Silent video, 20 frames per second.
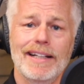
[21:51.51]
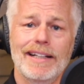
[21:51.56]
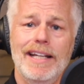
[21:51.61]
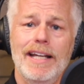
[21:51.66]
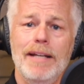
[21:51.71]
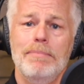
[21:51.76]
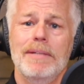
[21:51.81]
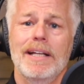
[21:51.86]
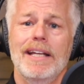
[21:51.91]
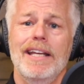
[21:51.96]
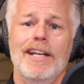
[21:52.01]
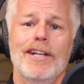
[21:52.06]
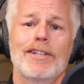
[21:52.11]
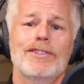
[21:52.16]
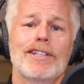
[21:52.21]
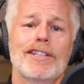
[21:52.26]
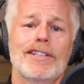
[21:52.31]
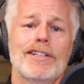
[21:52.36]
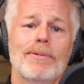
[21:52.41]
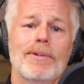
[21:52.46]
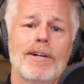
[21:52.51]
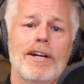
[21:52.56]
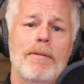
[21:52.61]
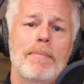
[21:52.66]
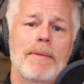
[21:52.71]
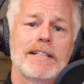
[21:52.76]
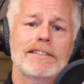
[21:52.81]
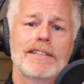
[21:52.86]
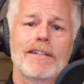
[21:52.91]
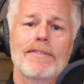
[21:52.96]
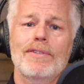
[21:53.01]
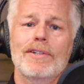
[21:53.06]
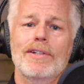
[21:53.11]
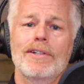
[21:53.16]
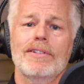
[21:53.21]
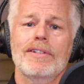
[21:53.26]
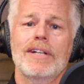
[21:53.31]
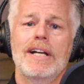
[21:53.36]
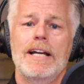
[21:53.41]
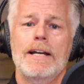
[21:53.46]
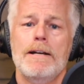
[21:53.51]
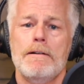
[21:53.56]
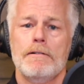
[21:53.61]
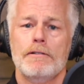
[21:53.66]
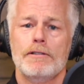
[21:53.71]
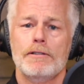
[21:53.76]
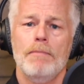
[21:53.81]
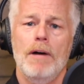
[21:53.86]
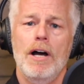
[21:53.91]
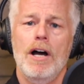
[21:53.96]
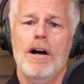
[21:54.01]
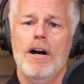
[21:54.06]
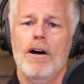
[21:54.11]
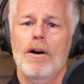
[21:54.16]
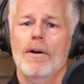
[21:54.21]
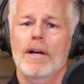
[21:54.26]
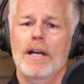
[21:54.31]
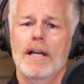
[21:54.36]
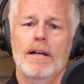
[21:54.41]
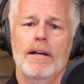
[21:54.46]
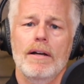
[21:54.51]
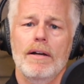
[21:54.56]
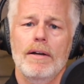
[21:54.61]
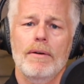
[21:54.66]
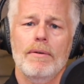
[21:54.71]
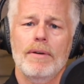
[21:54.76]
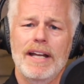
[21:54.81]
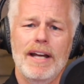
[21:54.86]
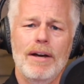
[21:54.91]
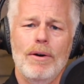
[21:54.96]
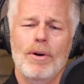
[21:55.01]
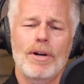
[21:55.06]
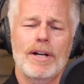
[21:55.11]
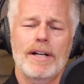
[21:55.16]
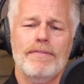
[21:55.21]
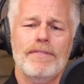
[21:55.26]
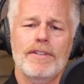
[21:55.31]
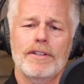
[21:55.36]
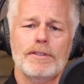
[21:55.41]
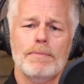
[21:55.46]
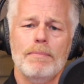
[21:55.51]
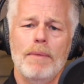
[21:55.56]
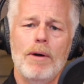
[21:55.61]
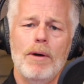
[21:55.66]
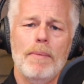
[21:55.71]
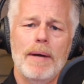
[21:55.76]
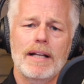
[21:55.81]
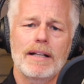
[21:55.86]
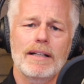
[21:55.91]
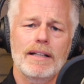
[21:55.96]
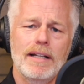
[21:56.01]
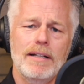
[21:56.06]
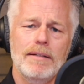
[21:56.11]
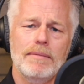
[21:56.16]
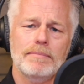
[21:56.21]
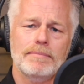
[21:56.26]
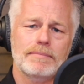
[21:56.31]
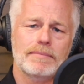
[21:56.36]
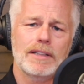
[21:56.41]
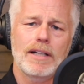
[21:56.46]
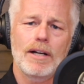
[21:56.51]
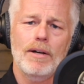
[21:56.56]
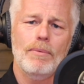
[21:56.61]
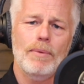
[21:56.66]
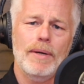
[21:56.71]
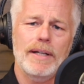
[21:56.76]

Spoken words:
Keep the kids in the room as if they're small, or if they're small, let them go.